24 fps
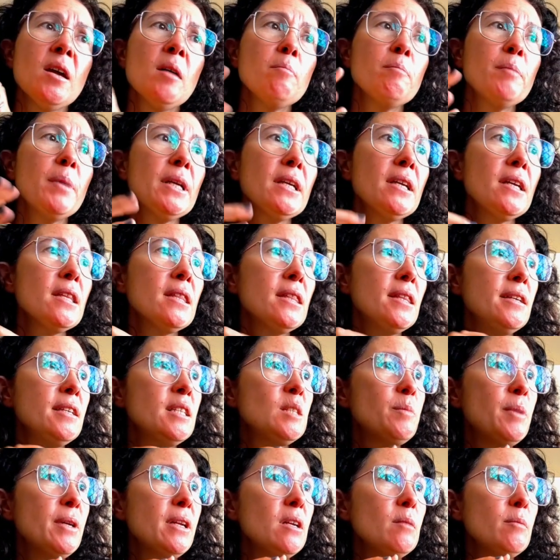But he thinks
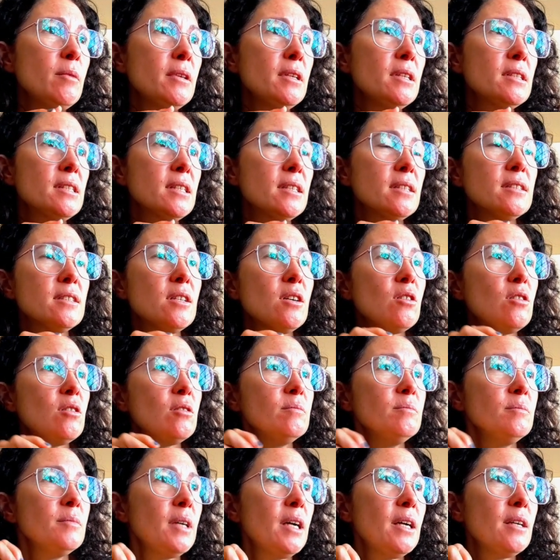better about it and said,
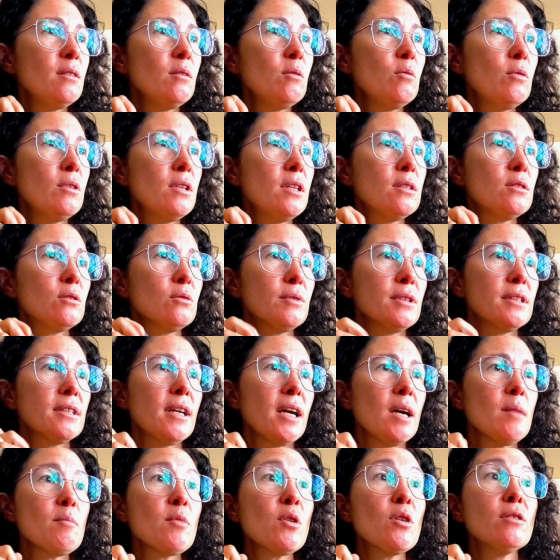no, I don't want to do it.
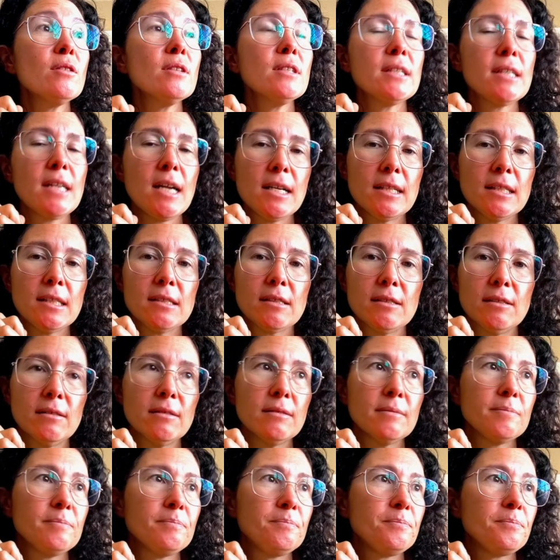I'm going to
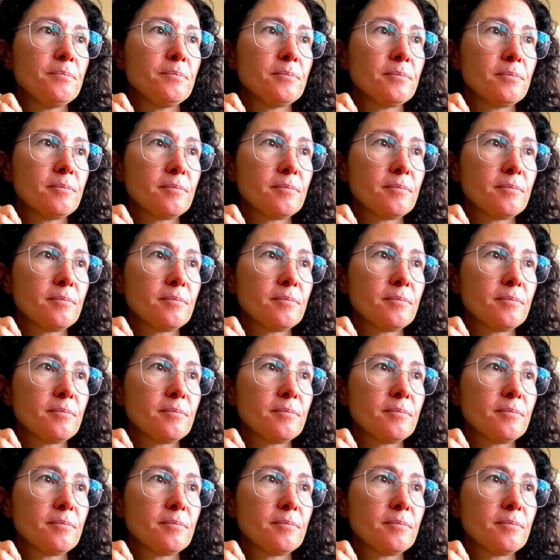cancel.